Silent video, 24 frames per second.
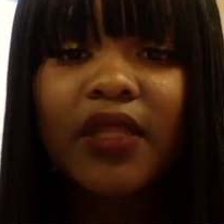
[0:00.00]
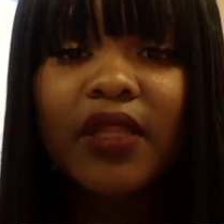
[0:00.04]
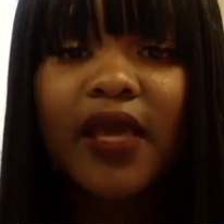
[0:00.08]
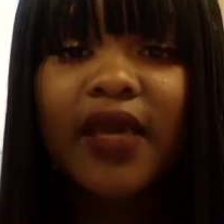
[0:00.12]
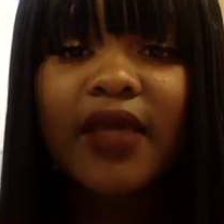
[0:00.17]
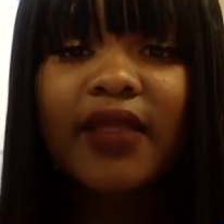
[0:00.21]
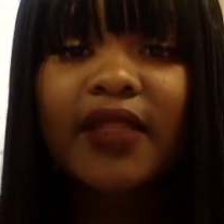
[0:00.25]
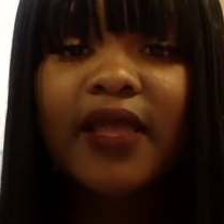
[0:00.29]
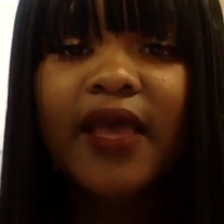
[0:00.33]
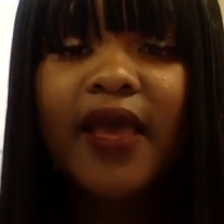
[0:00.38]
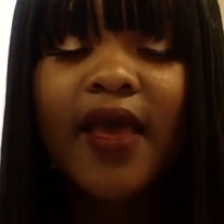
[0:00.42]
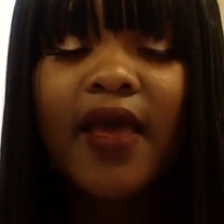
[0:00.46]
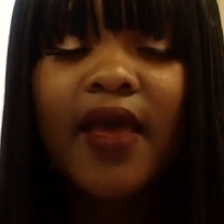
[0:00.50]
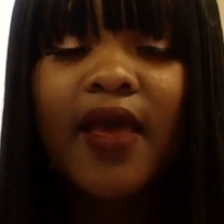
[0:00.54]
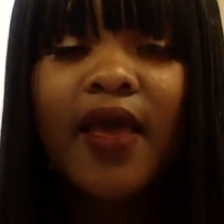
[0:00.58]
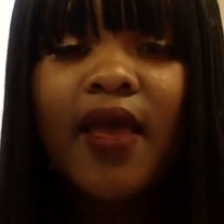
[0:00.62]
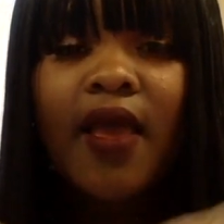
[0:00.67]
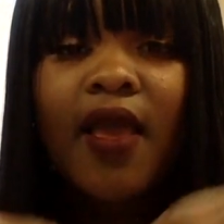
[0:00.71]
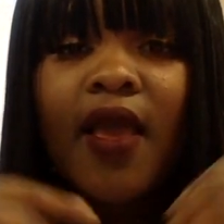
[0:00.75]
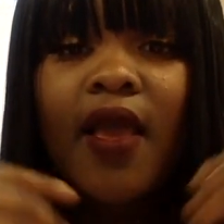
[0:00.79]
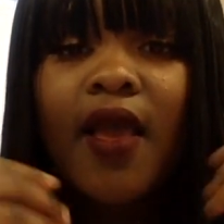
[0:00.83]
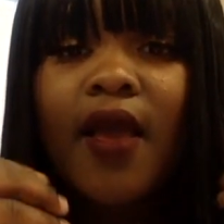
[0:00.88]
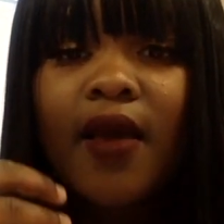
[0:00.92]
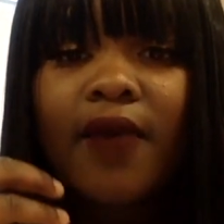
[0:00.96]
like that,
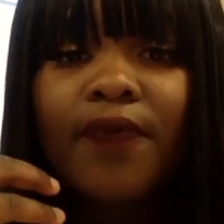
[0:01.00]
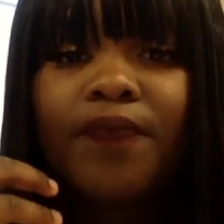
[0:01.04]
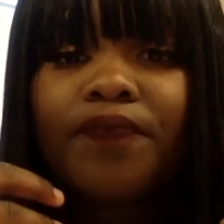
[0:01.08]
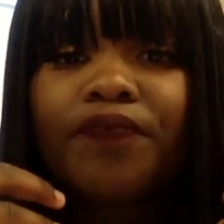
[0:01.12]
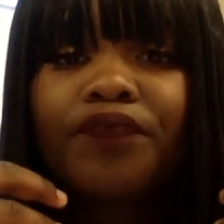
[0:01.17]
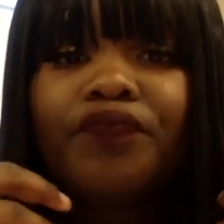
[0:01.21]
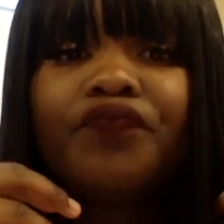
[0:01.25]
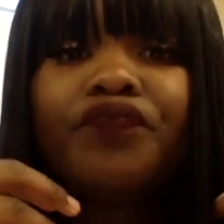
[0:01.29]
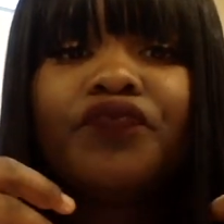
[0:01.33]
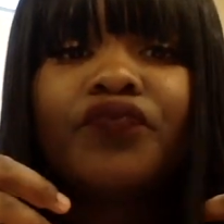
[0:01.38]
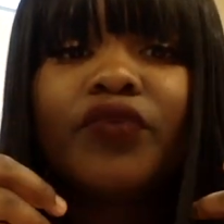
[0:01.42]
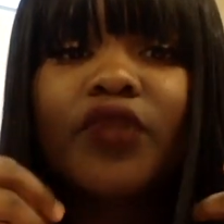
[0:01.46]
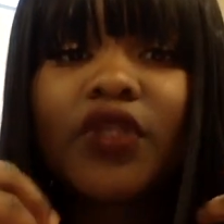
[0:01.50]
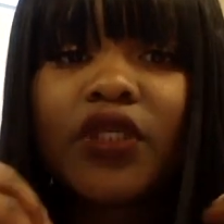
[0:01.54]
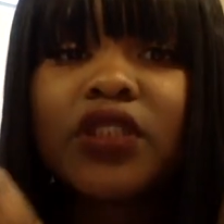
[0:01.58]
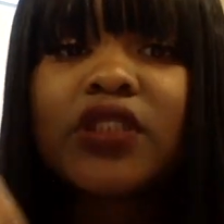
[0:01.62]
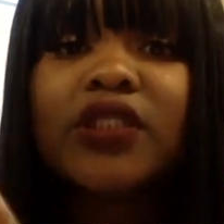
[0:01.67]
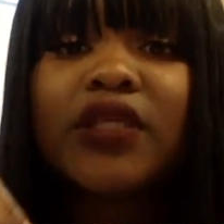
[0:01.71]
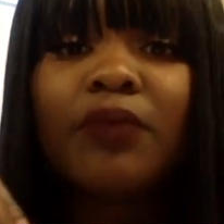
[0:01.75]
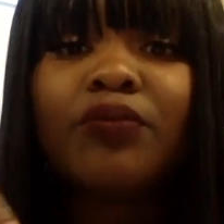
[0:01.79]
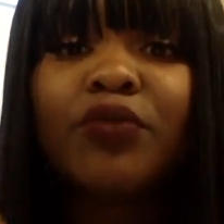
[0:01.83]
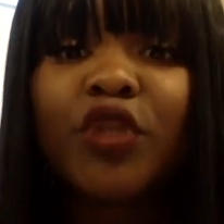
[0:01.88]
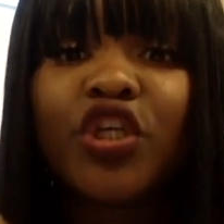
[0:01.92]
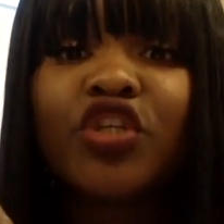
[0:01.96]

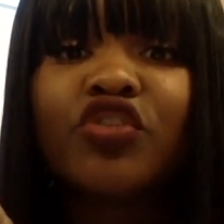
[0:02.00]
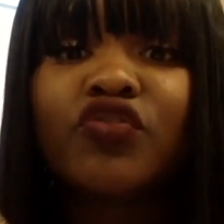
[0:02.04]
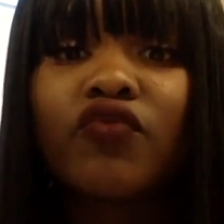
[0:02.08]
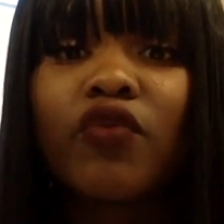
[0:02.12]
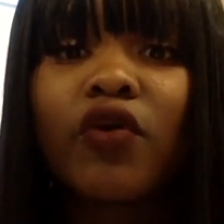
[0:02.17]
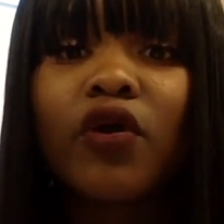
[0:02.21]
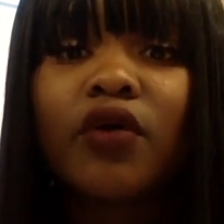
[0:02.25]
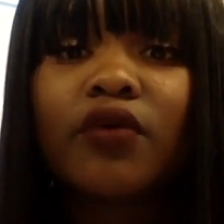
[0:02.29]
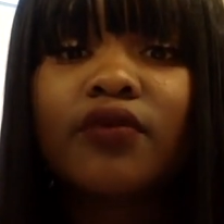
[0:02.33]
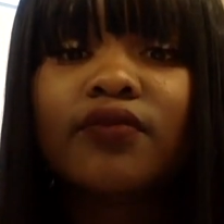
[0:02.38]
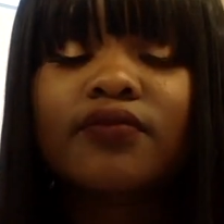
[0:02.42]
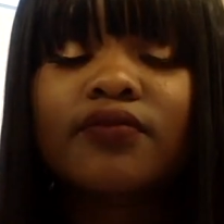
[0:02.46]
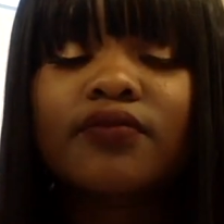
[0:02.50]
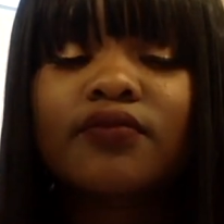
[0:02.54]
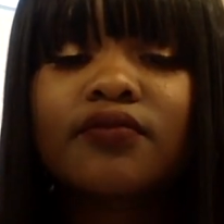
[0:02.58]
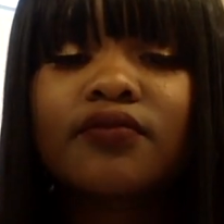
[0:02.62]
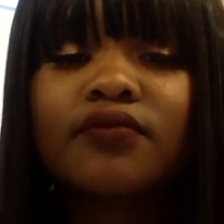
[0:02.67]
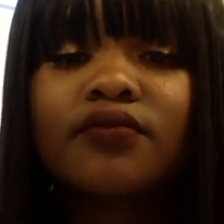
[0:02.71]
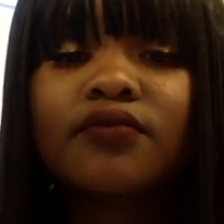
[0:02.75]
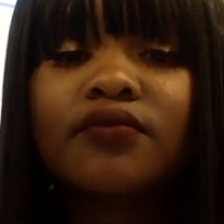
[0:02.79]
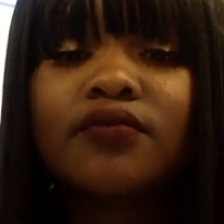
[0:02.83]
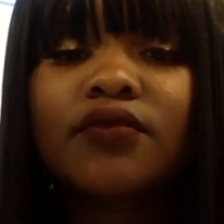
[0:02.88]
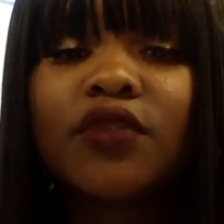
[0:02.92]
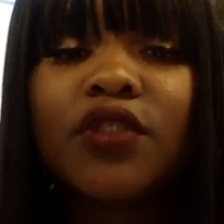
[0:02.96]
something's wrong,
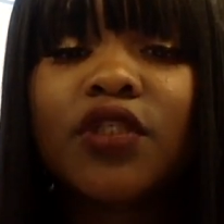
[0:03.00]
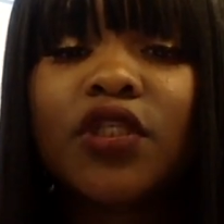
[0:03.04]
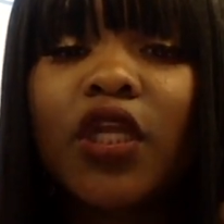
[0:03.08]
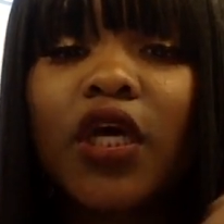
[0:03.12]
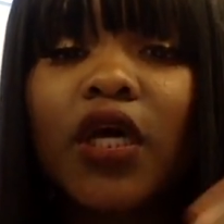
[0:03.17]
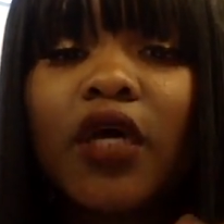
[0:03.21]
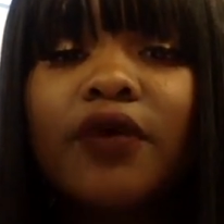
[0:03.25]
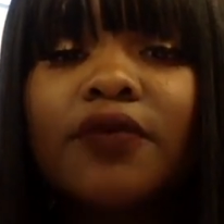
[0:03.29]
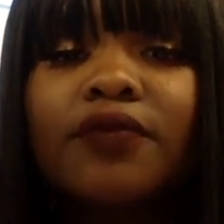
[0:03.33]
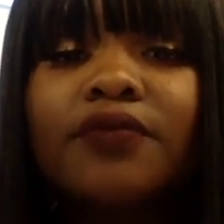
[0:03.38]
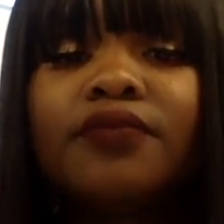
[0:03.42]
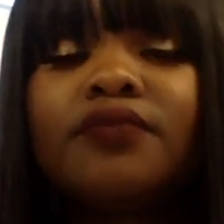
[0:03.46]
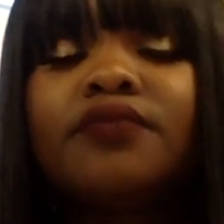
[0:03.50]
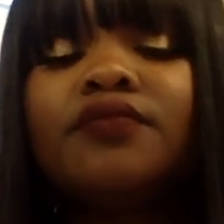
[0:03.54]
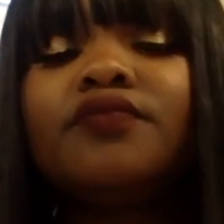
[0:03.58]
you know.